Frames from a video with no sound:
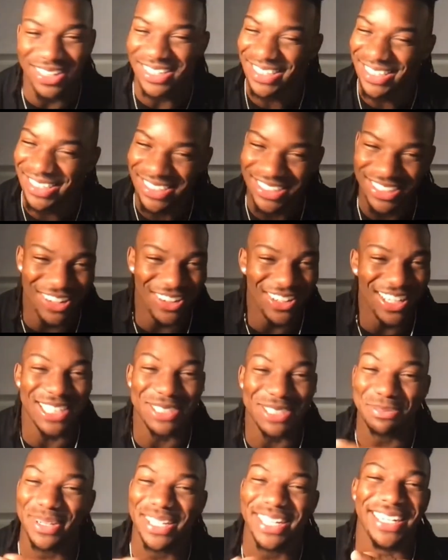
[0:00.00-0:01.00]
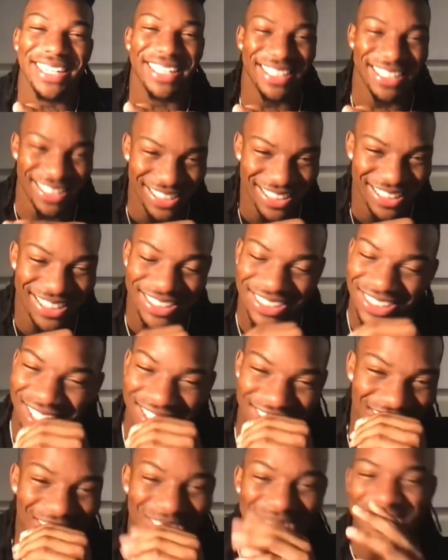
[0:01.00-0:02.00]
willing, you know he has a plan. that's
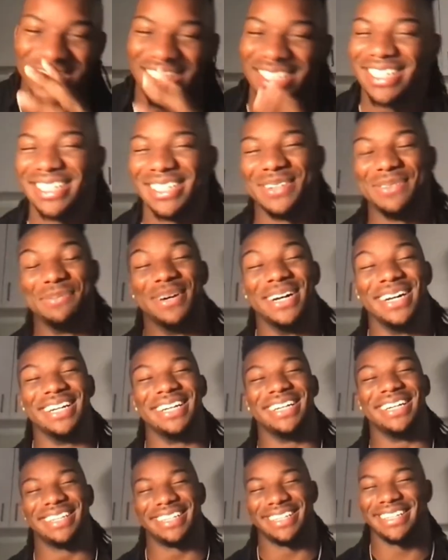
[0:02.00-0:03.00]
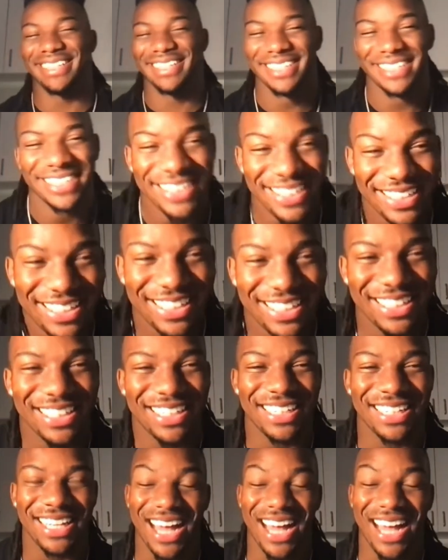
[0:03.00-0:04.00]
all I'm saying. but
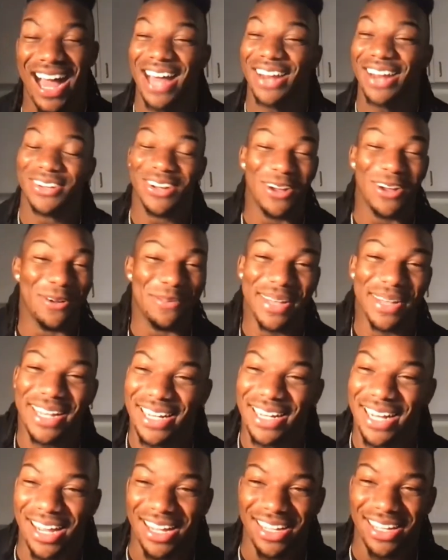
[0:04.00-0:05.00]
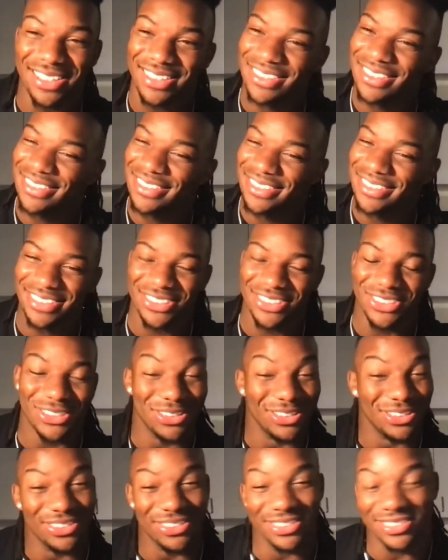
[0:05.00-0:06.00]
I don't know, man.
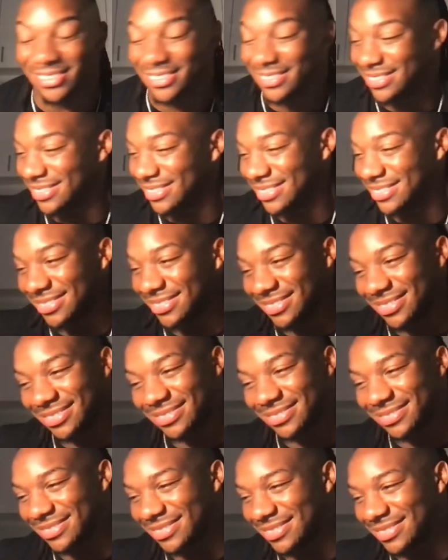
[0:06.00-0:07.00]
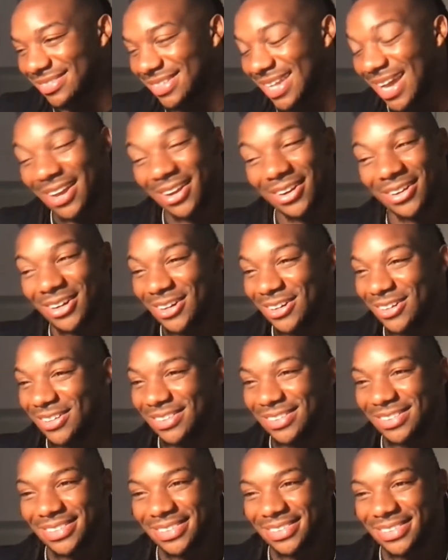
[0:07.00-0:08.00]
Shoot, I don't
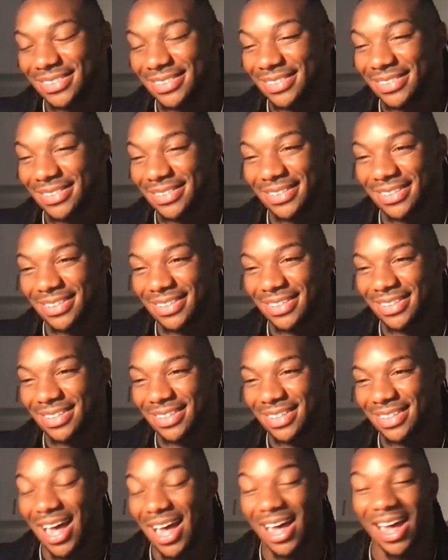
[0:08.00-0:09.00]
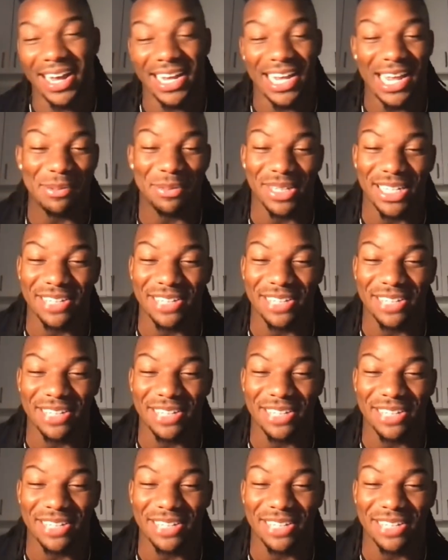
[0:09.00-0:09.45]
know. I, I can't all